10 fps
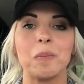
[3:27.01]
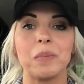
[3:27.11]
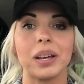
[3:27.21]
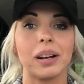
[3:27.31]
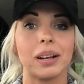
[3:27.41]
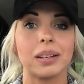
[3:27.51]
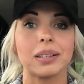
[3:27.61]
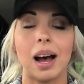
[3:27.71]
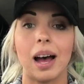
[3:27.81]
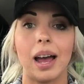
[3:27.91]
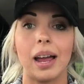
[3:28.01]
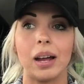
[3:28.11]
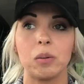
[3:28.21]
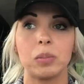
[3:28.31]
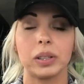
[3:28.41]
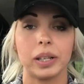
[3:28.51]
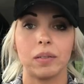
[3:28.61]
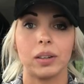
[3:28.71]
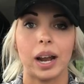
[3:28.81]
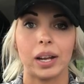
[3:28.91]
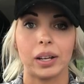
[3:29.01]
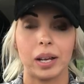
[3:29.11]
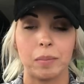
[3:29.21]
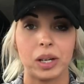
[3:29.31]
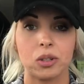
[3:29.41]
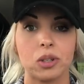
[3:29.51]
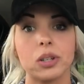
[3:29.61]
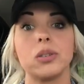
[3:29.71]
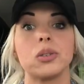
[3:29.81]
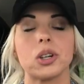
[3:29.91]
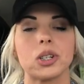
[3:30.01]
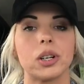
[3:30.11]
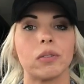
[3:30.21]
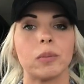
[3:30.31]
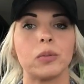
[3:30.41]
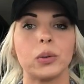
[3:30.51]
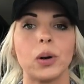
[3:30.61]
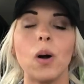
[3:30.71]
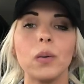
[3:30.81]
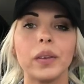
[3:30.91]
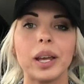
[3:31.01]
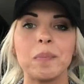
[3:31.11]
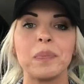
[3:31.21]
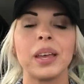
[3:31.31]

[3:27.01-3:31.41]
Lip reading: because I believed that I could get my nutrition from food only.